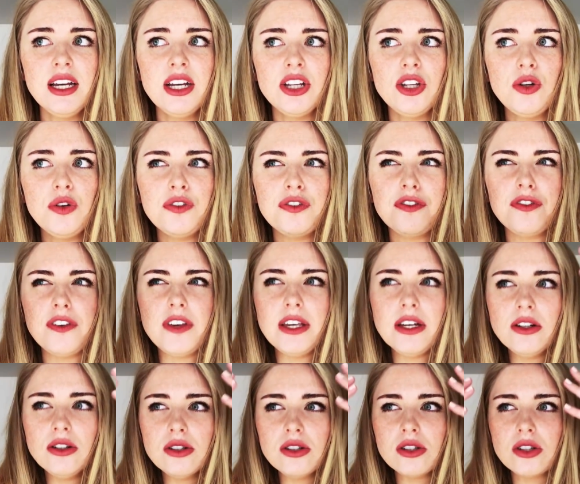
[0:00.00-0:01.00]
You
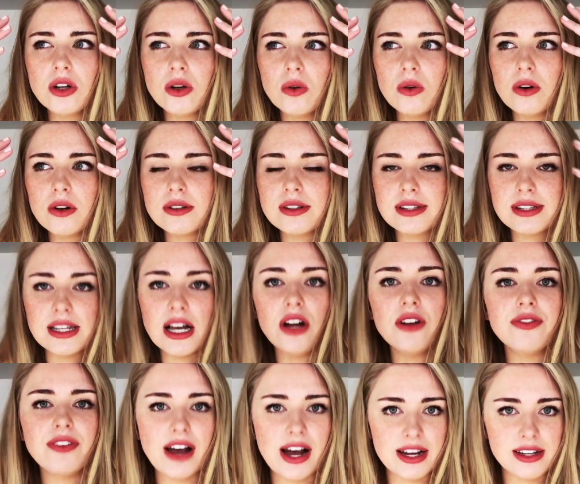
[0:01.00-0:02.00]
feel so
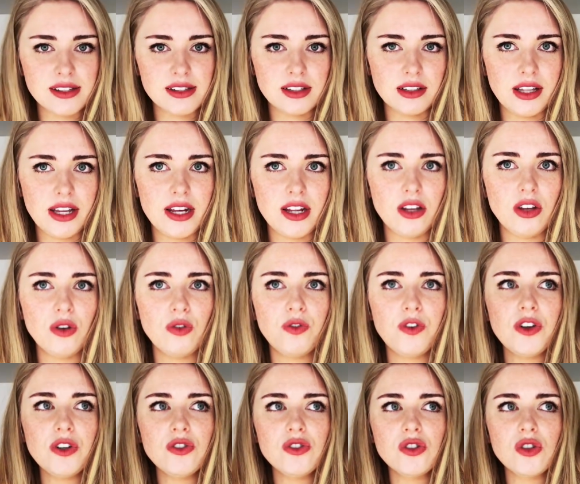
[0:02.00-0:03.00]
self-isolating. You
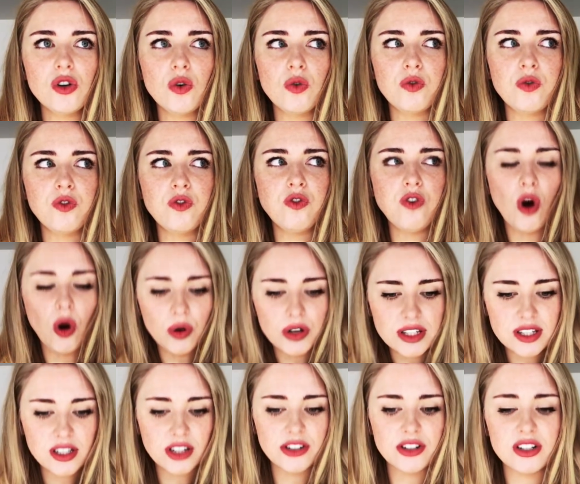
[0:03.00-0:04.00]
feel so
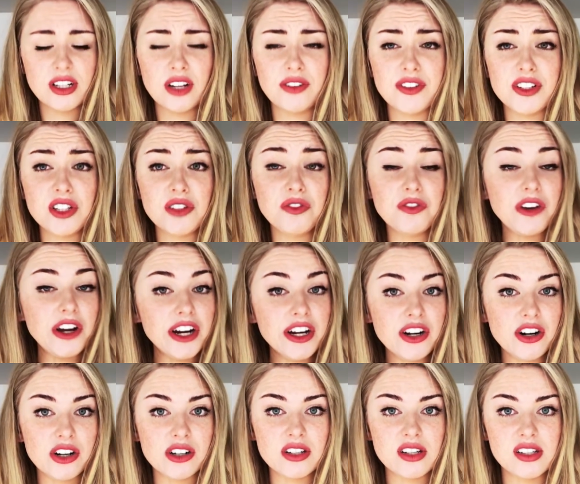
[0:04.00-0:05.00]
focused on yourself. It's a very
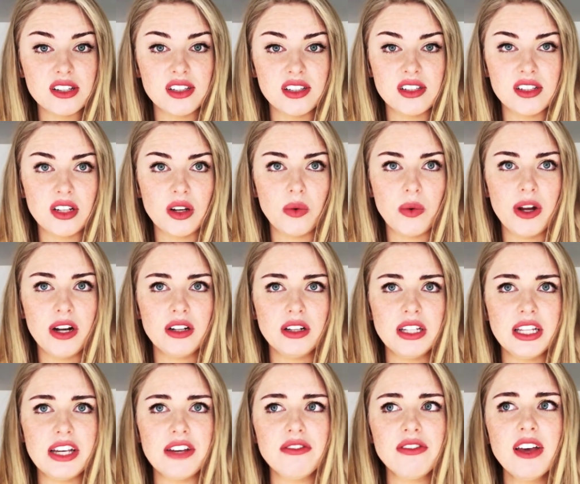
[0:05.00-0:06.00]
narcissistic way to
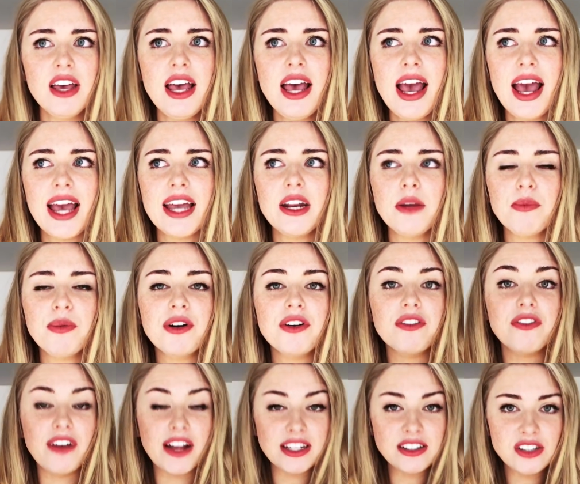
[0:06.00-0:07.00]
live, and it
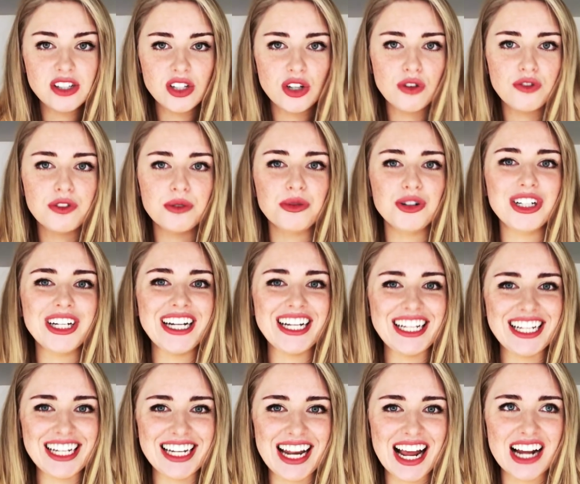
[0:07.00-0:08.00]
prevents you from
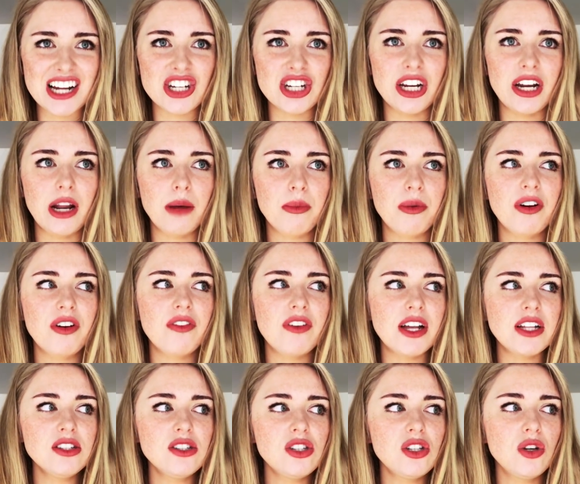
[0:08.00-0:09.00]
creating connection. It
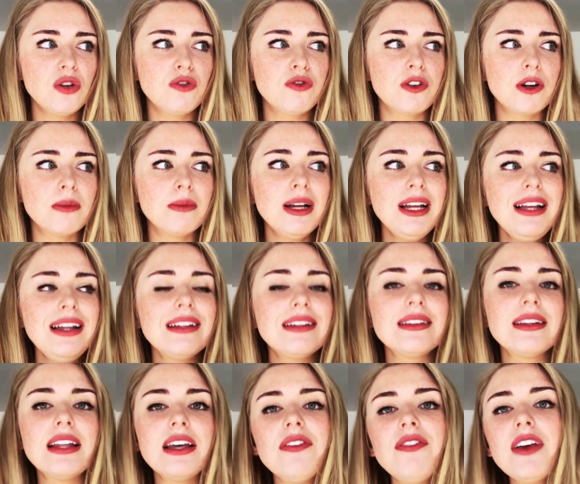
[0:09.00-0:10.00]
prevents you from
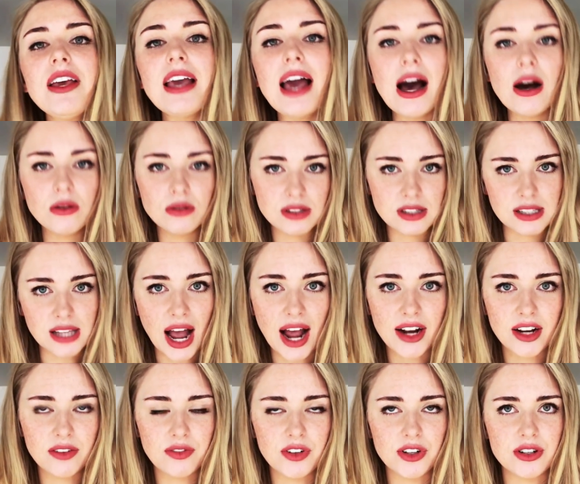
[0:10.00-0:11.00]
living
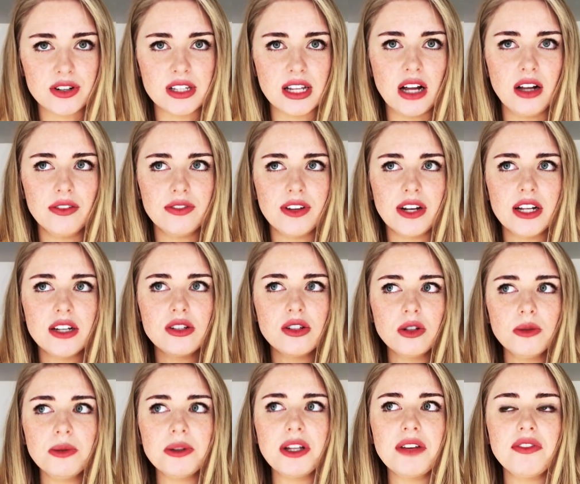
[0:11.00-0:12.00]
outside of yourself. And I
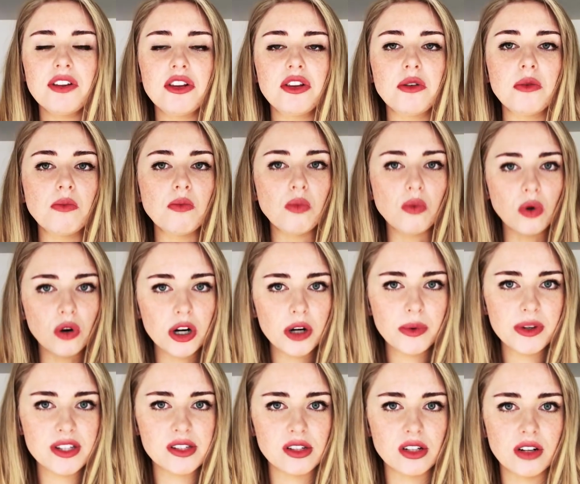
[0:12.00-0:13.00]
do believe that the more
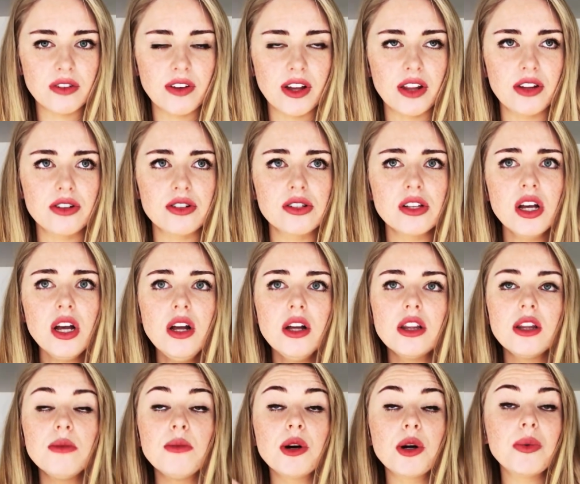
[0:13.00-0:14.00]
we serve others,
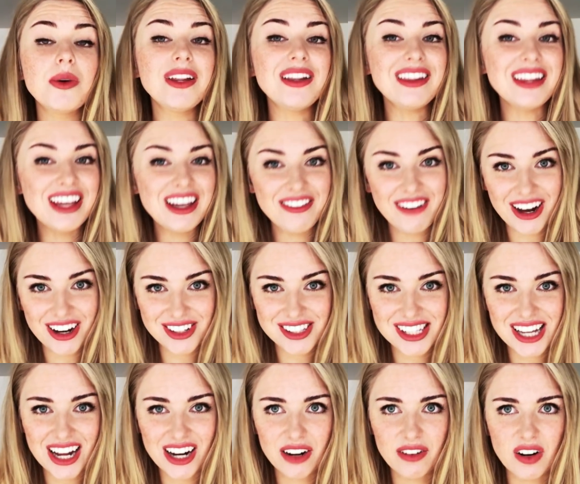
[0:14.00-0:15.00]
the more we live
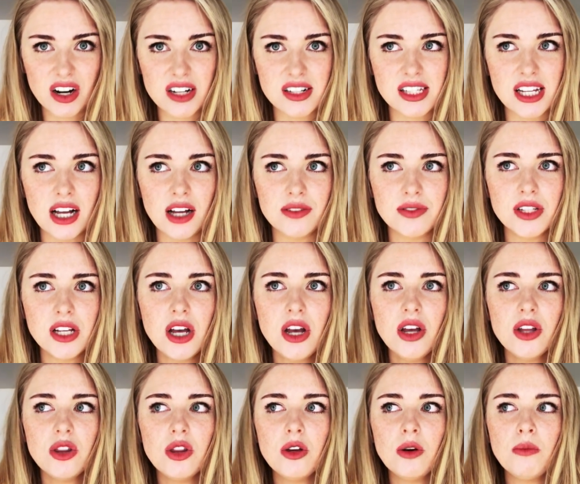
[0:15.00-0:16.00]
outside of ourselves,
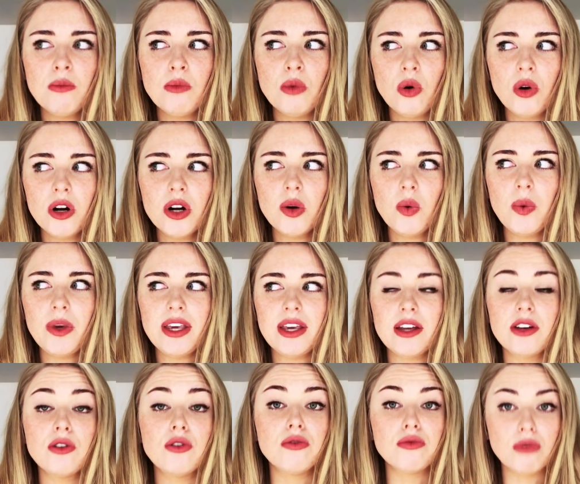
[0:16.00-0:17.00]
the more we can
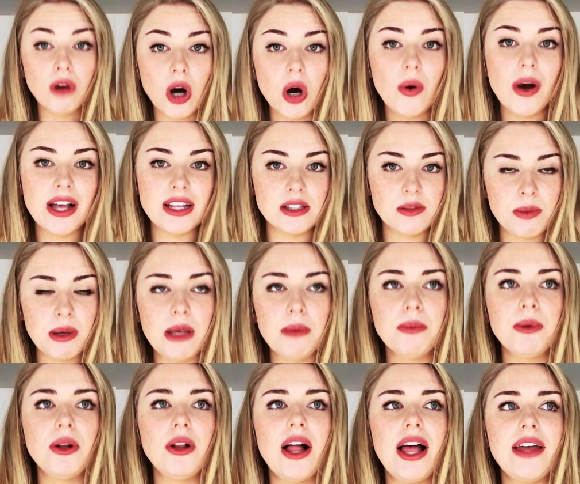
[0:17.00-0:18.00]
grow as
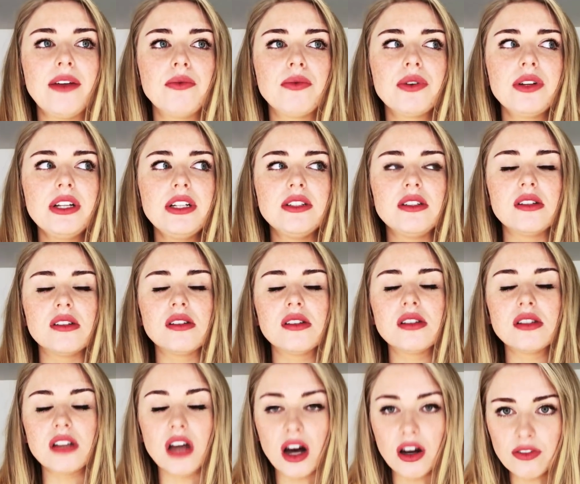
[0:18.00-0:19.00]
people and really
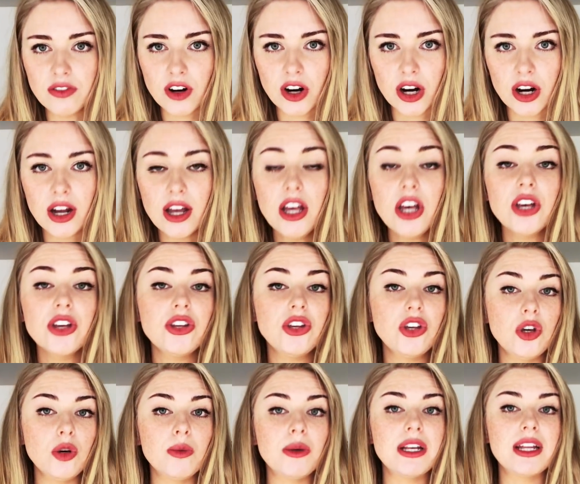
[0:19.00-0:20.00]
discover
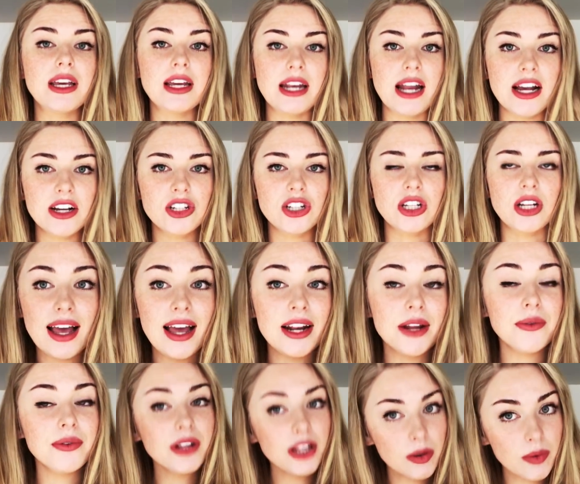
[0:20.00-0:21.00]
human connection. And I
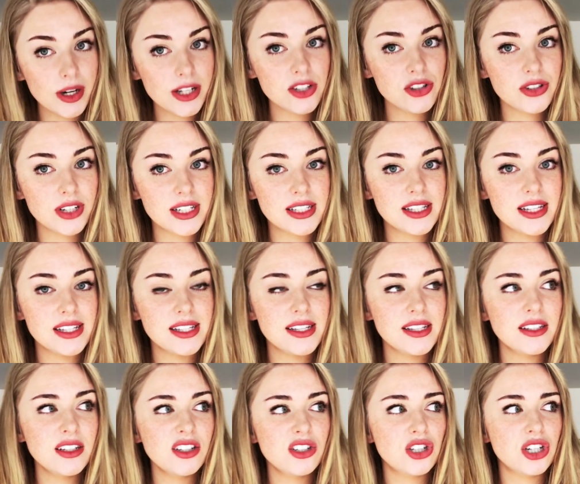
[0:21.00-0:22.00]
really want to stress this
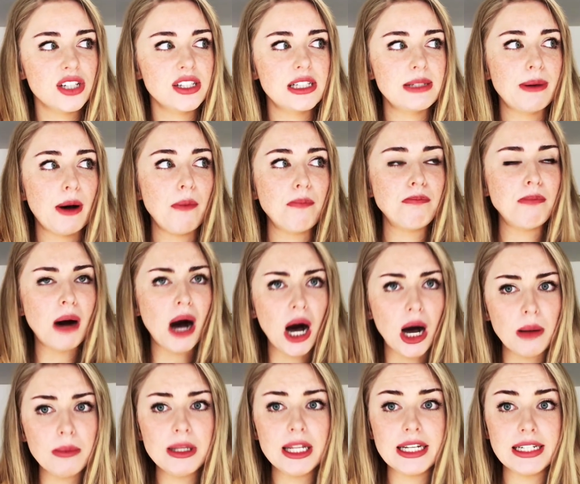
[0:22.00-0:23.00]
isn't just about
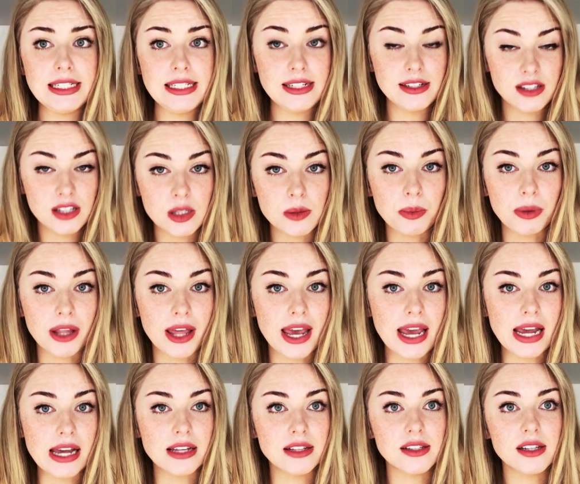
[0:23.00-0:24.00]
public
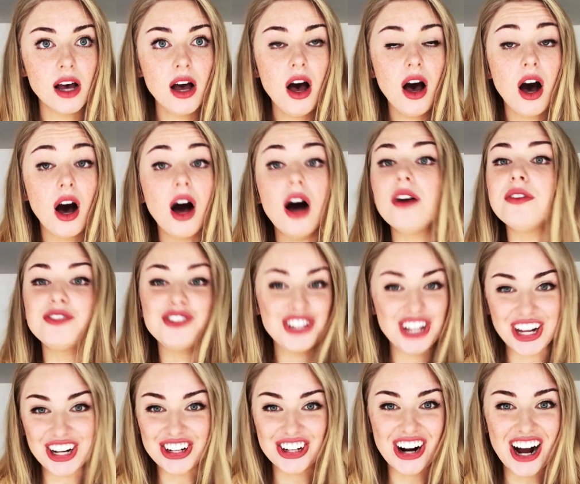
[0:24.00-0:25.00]
displays of
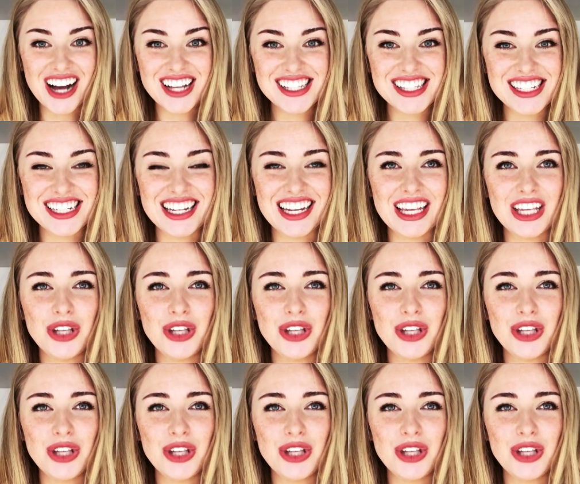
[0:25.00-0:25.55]
generosity.